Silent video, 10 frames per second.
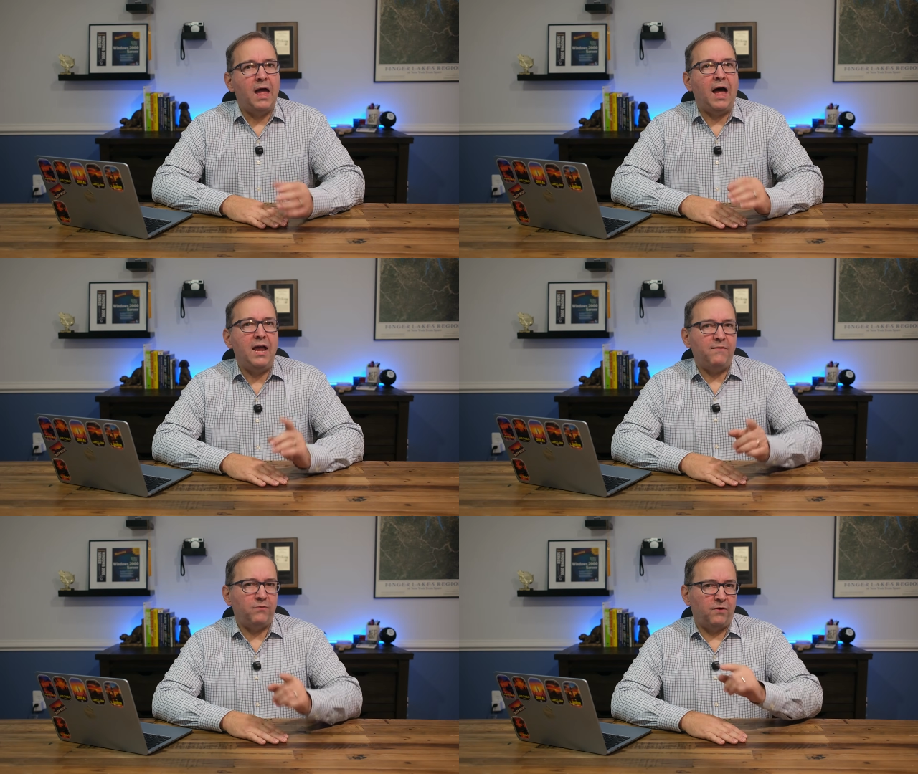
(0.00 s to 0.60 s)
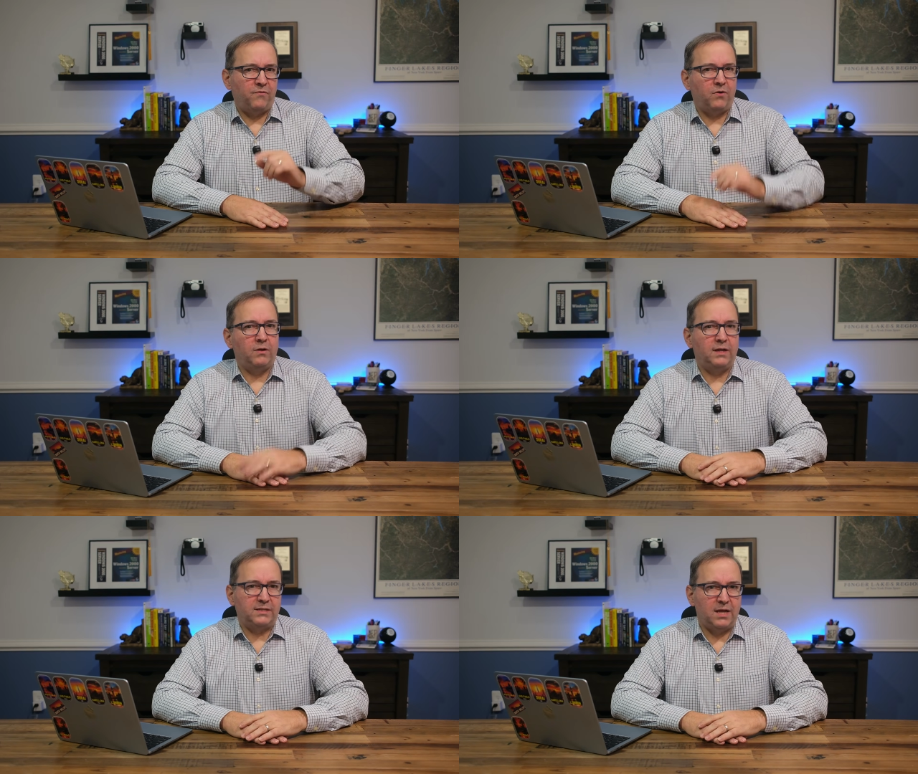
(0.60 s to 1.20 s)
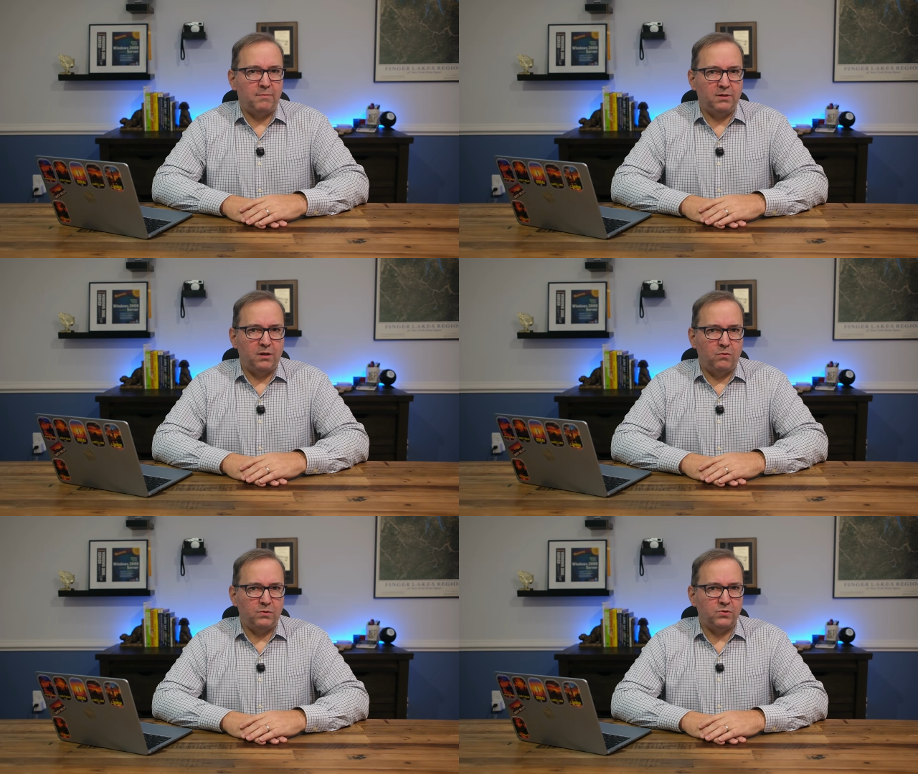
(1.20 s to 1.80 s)
I have a referral link down
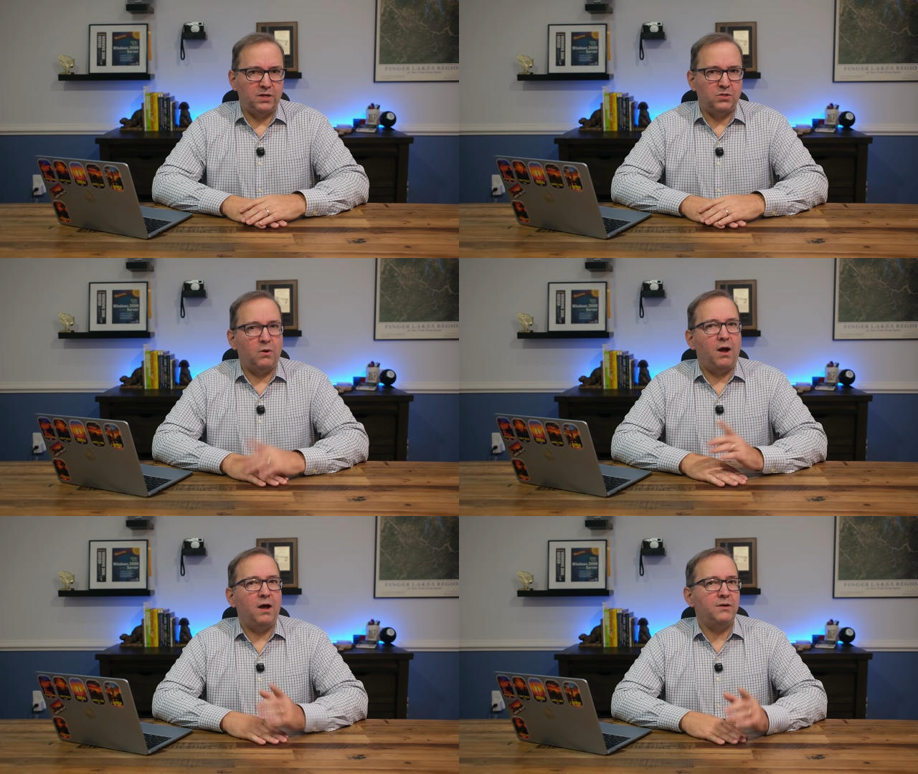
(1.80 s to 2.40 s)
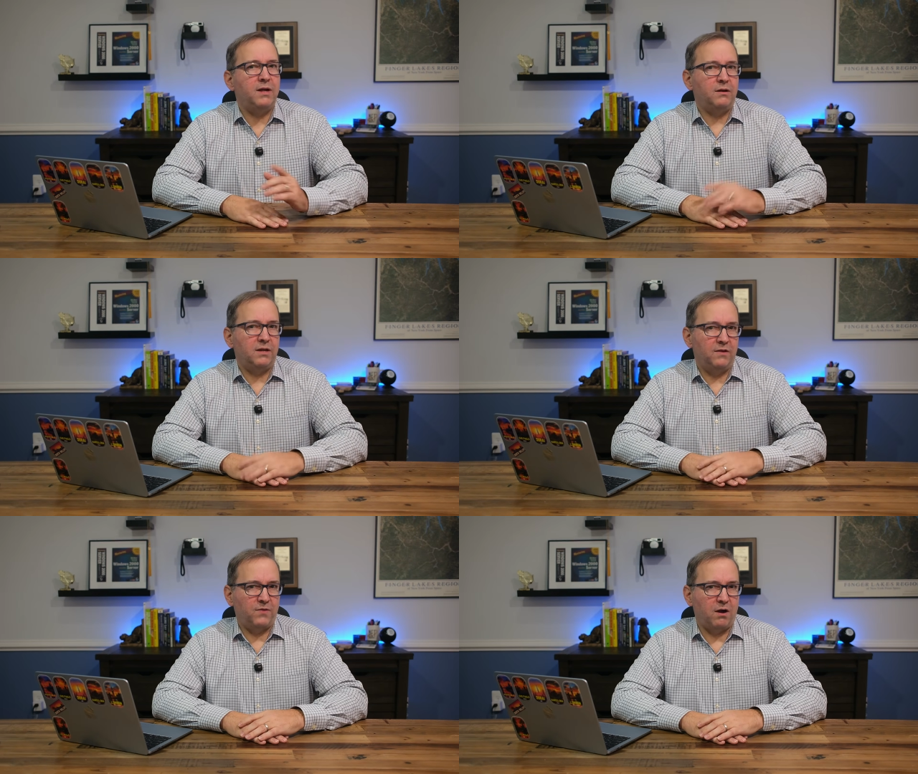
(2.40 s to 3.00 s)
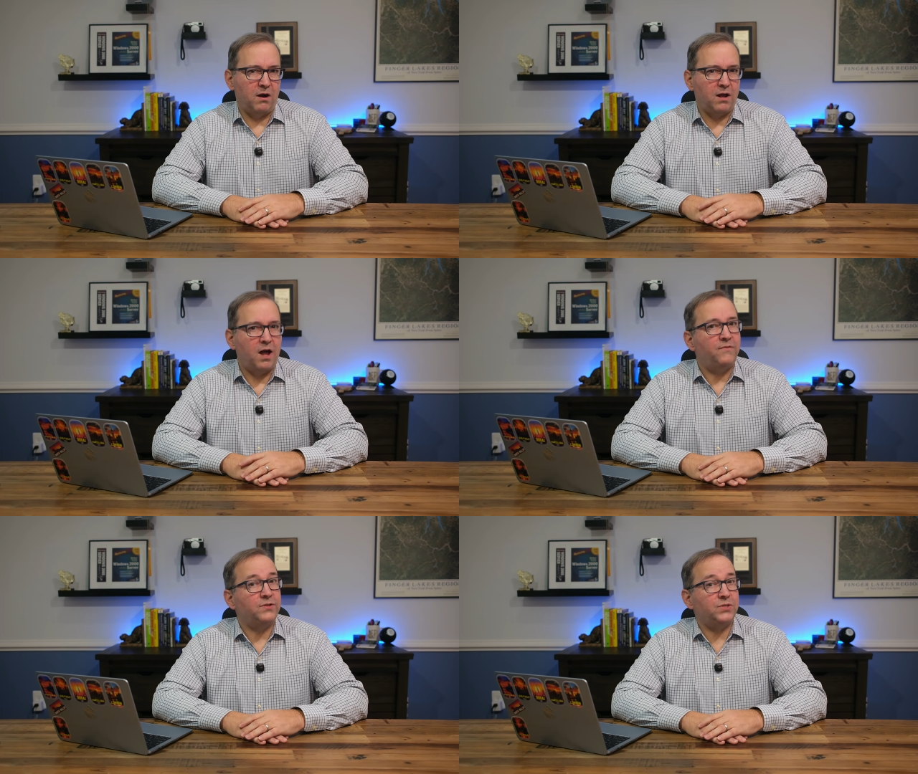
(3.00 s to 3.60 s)
below which will get you a $100 gift card
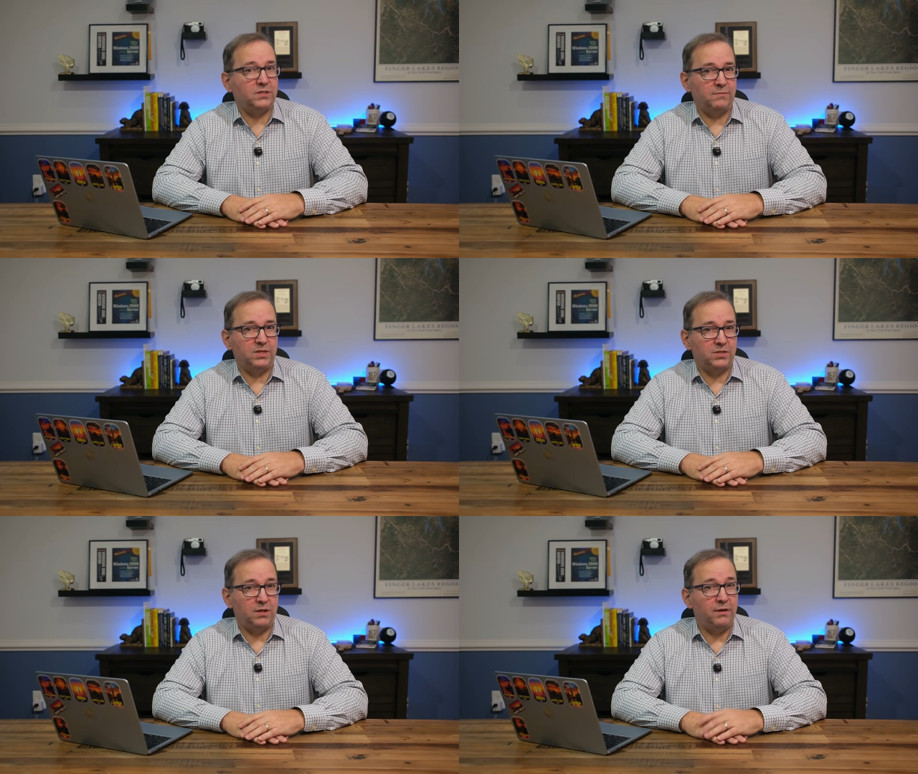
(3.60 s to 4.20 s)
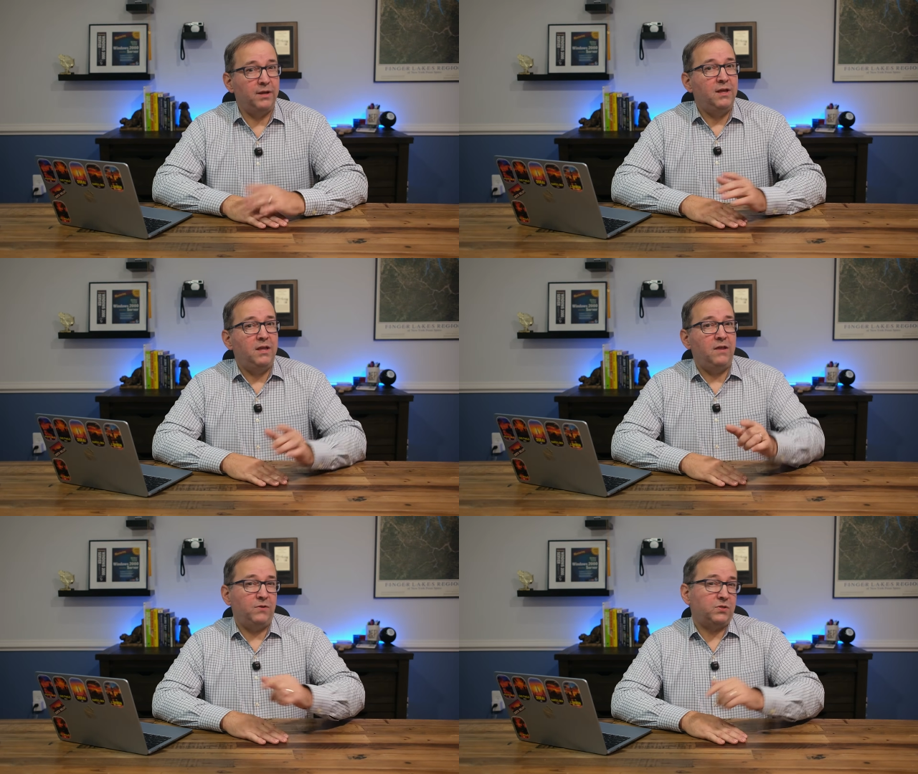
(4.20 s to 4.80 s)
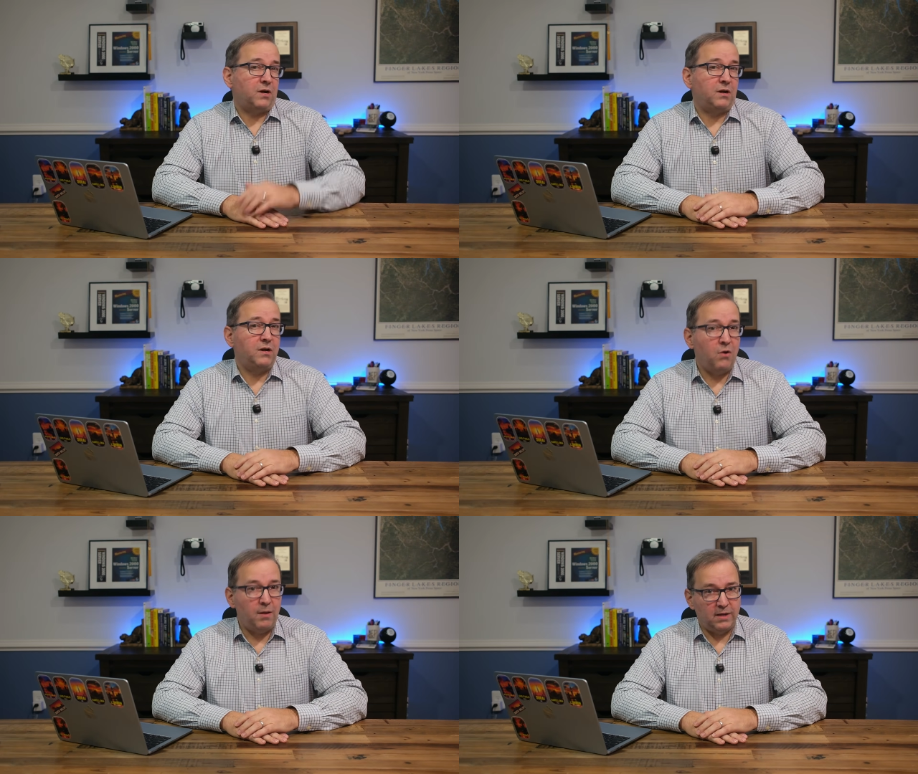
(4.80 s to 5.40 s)
off a system installed if you start a
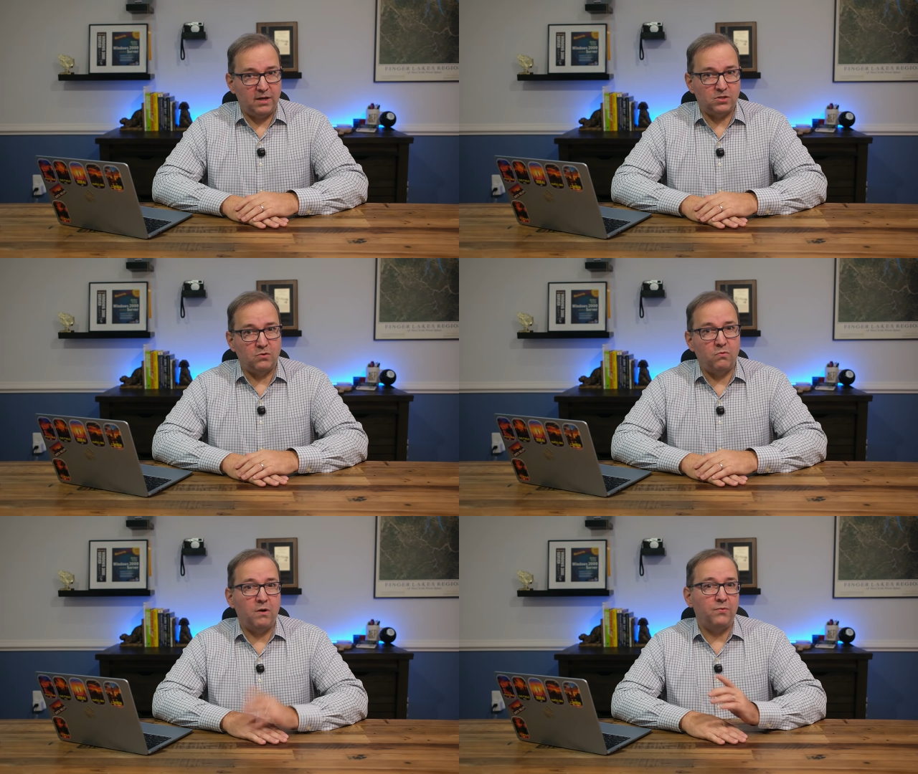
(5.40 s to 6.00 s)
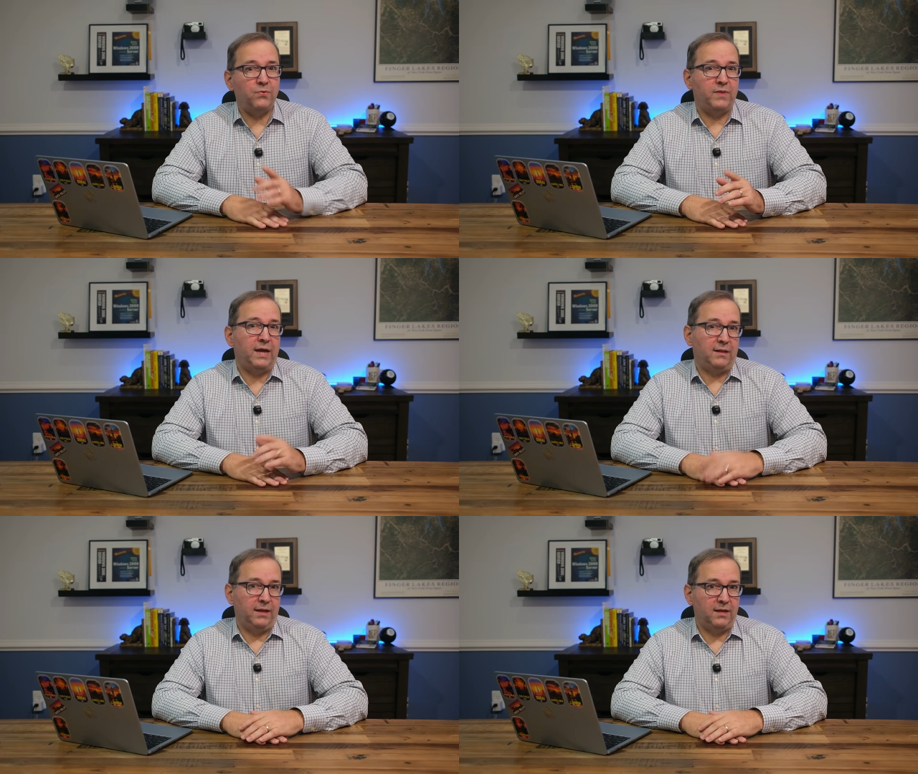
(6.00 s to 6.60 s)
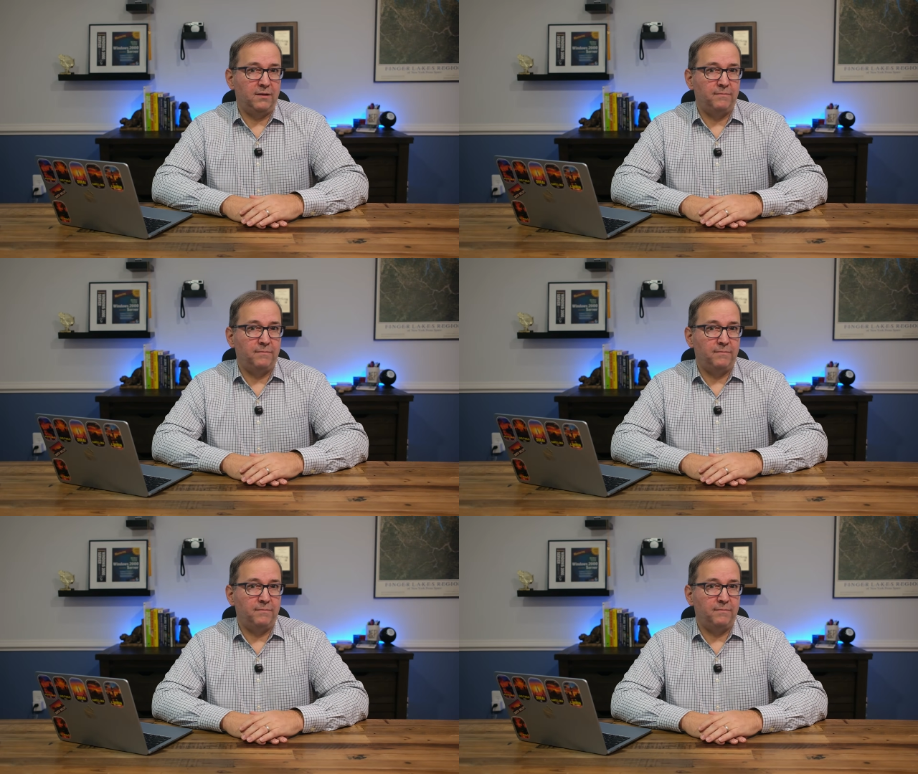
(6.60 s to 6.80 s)
no obligation quote through that link.